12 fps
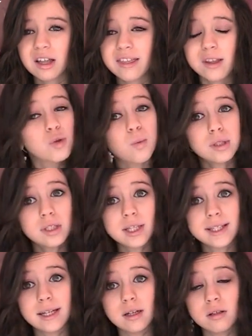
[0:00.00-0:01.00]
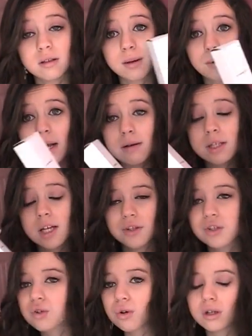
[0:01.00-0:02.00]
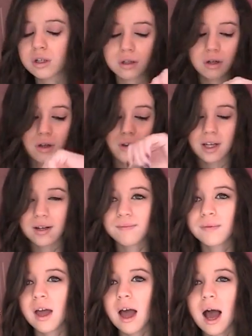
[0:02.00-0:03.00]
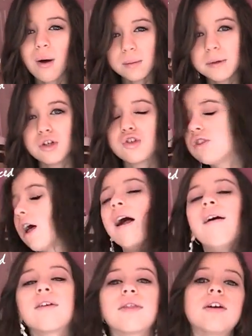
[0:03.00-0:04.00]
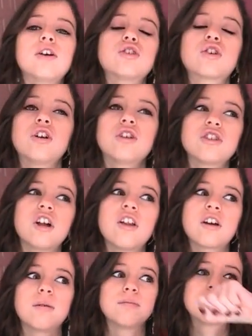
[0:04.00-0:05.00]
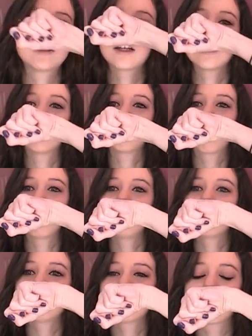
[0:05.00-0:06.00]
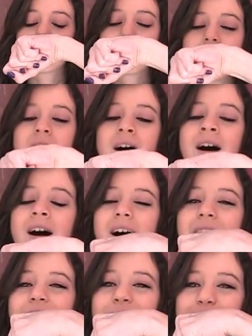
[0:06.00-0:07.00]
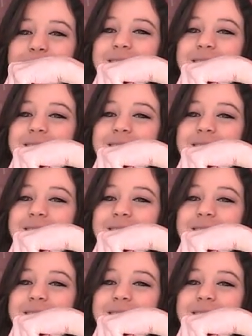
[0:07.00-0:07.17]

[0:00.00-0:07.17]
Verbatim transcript: This one doesn't. Like when I was at the store, you know, like I want to make sure that everything is good. It's not like I'm sticking the bron the um,